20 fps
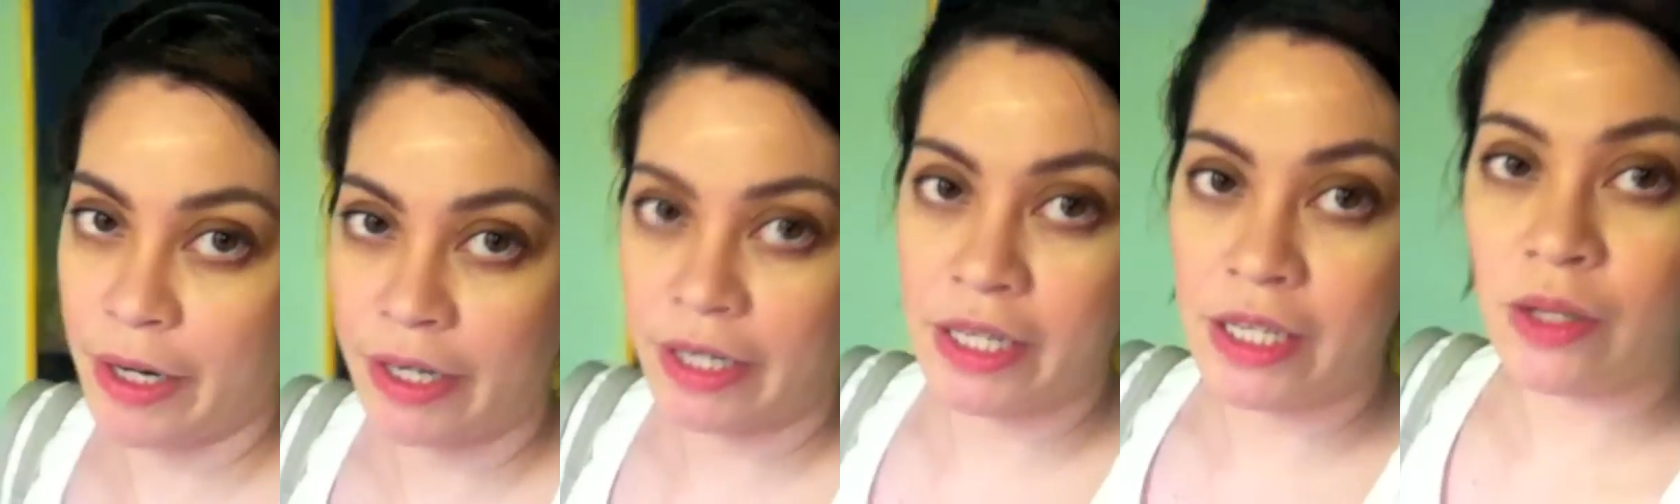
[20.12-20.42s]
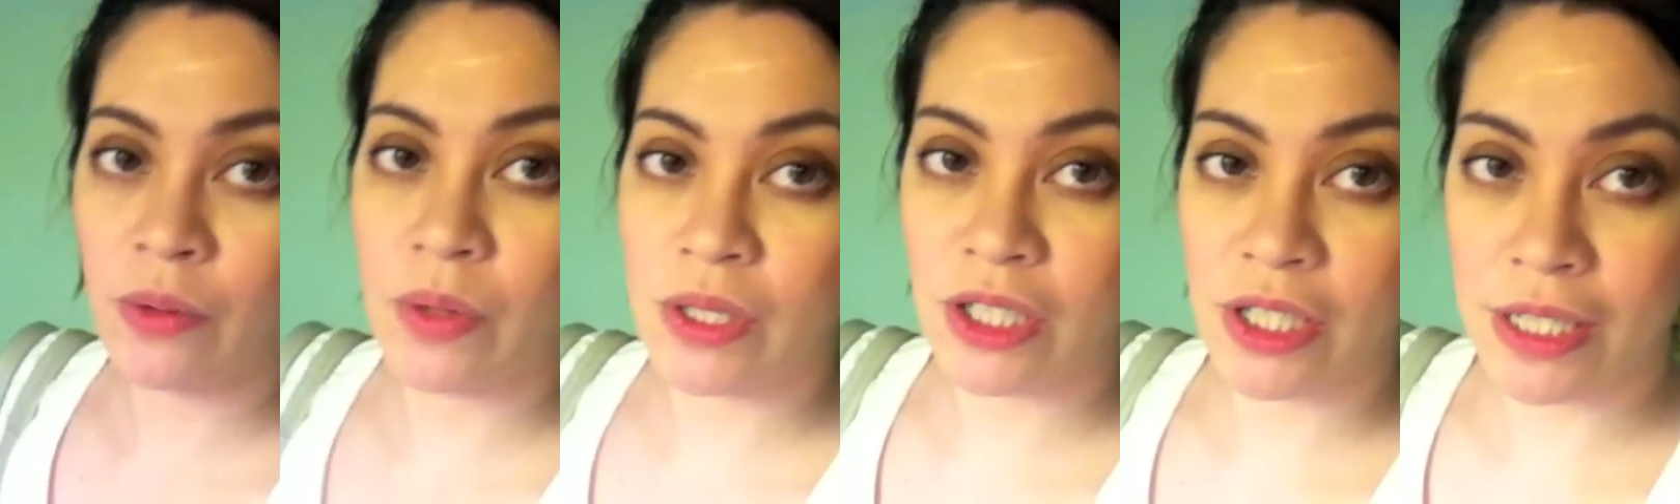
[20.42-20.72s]

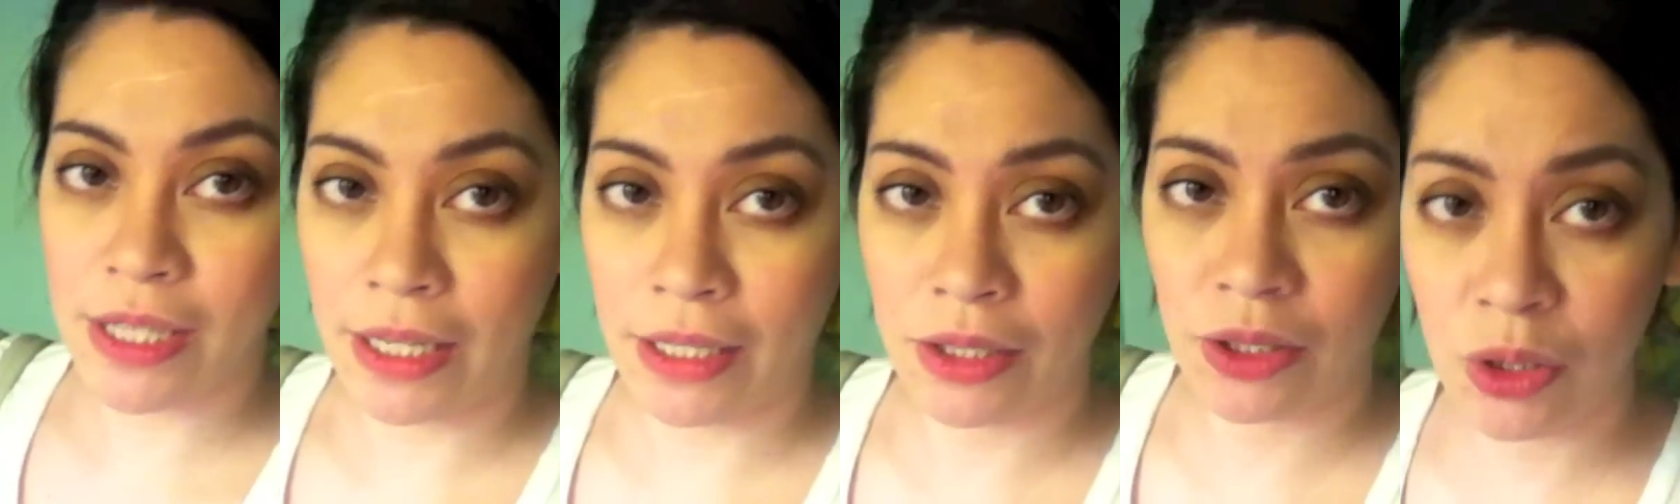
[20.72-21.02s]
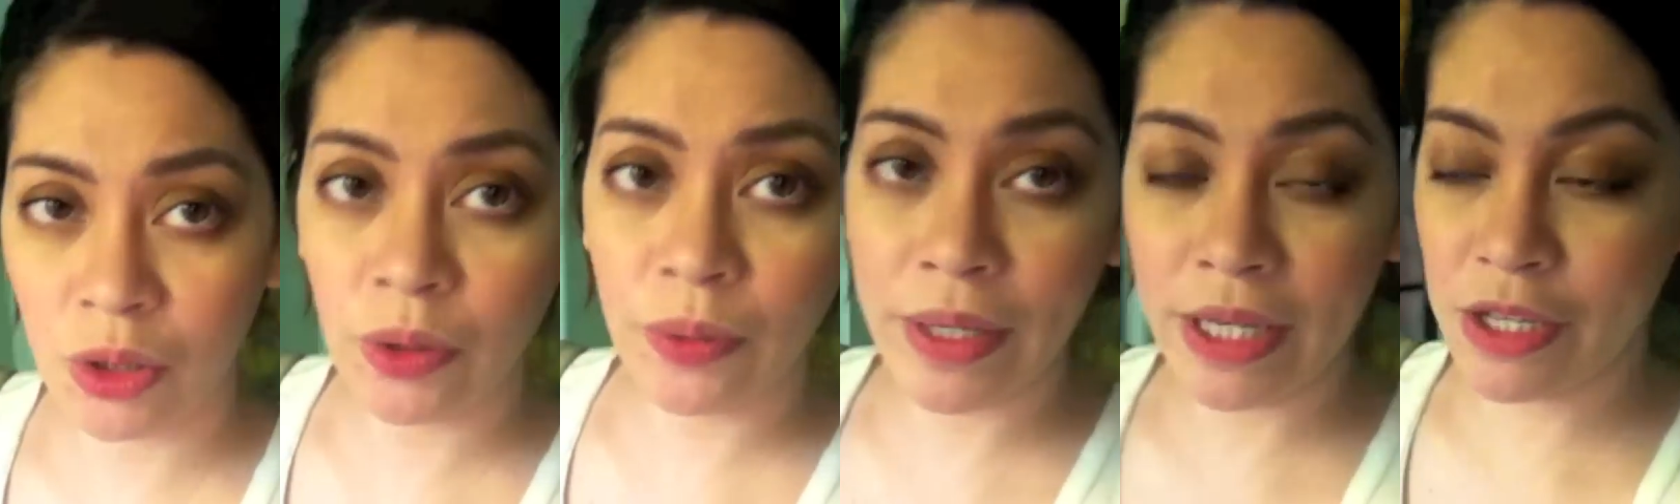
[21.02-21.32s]
party, which is
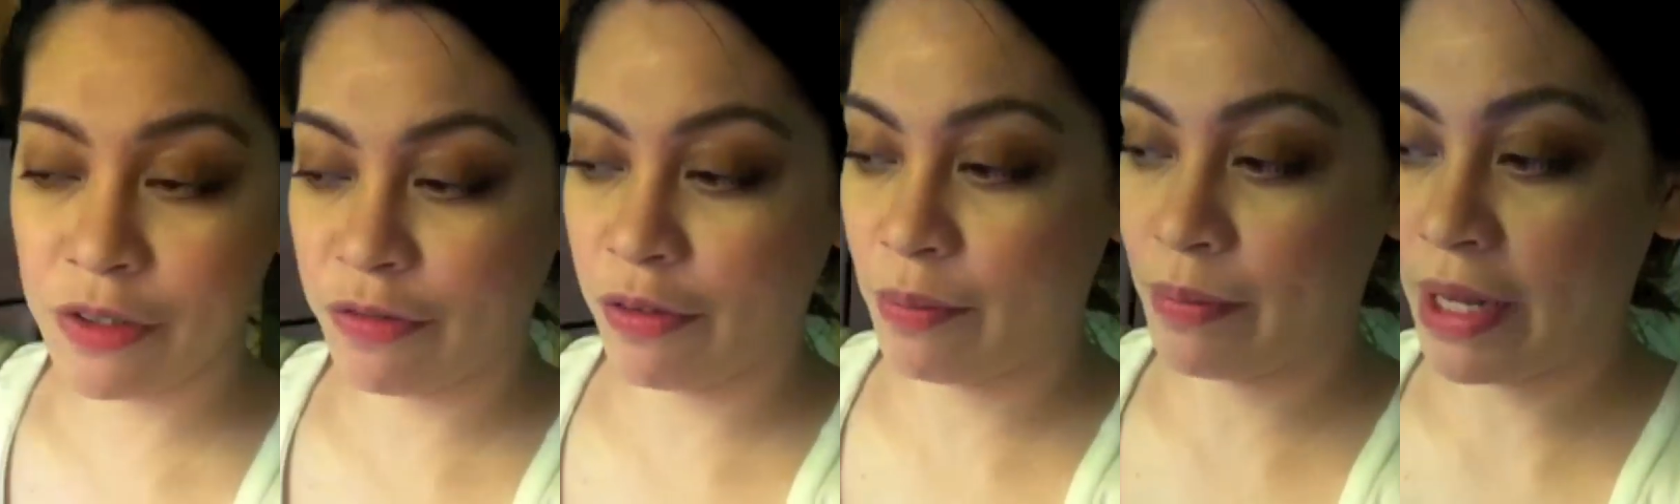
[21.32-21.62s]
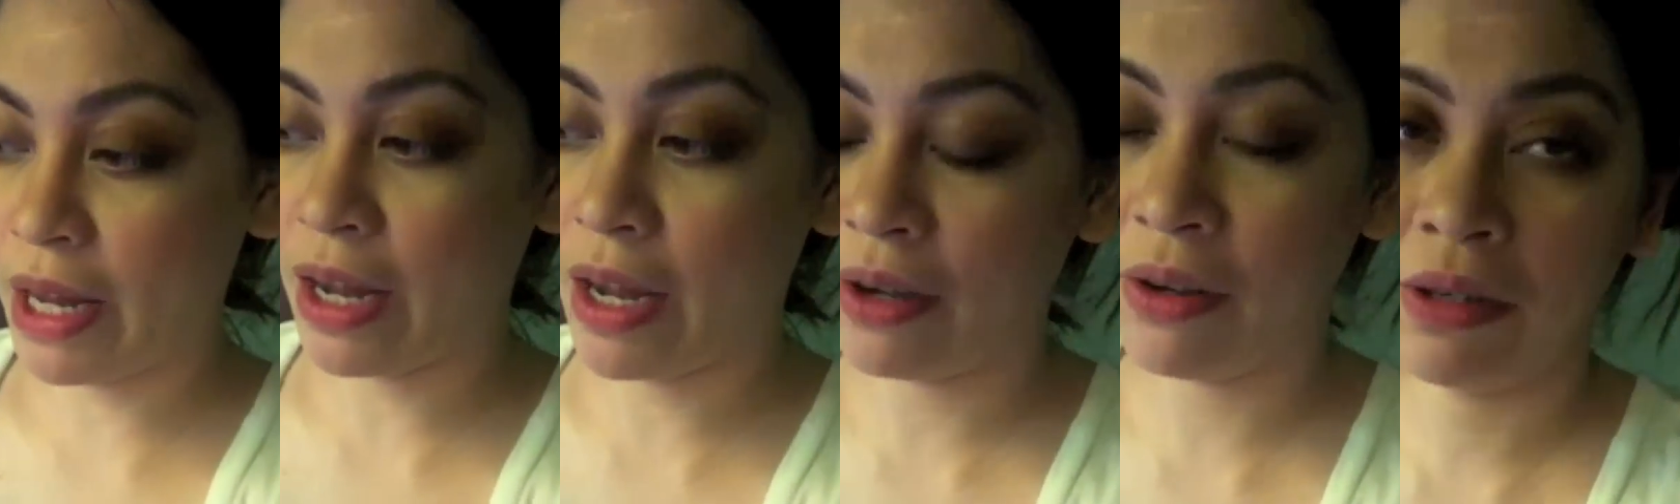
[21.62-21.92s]
like two weeks
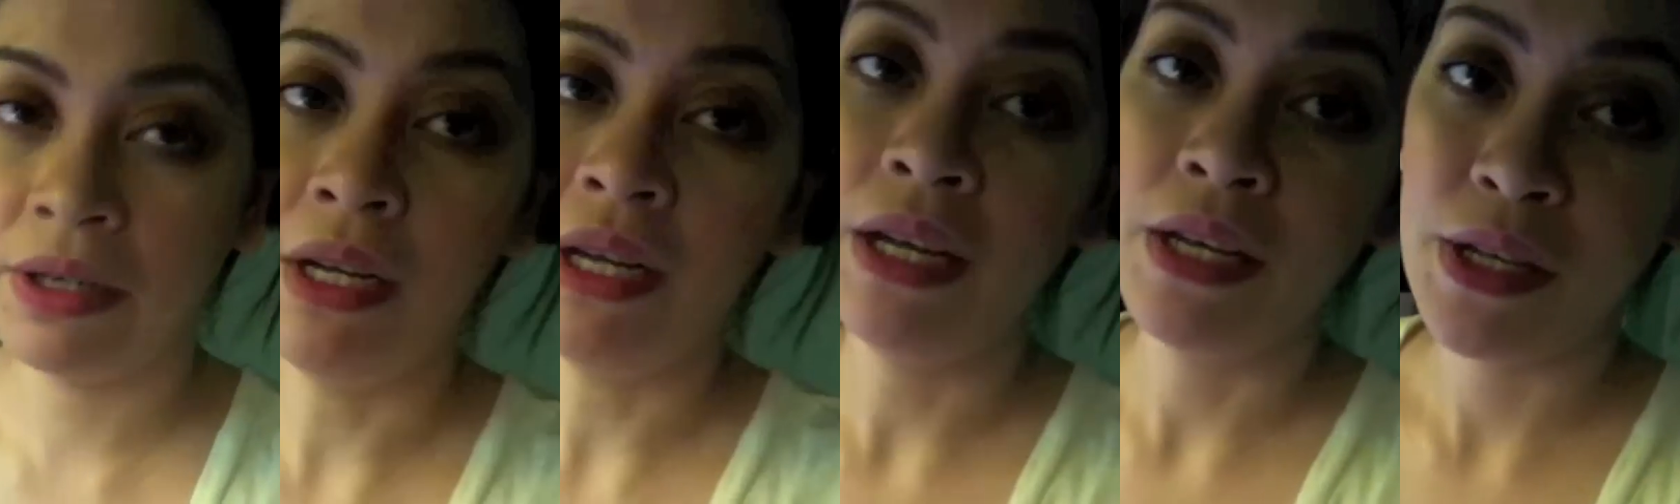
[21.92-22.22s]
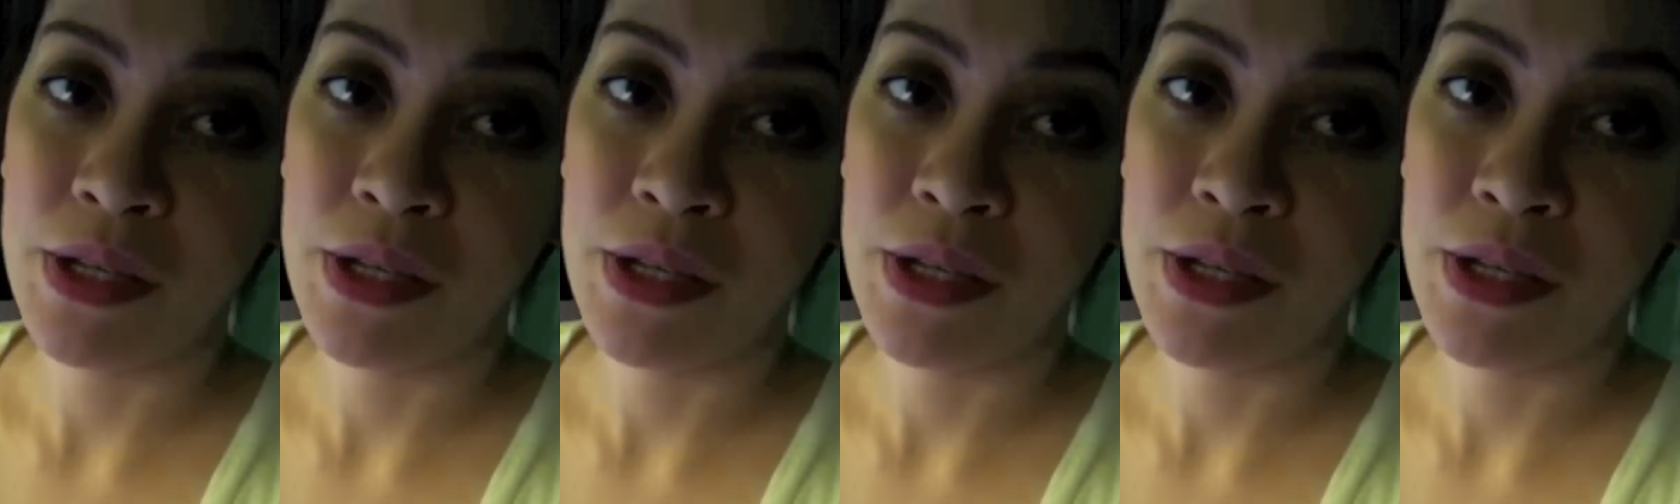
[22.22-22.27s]
from now.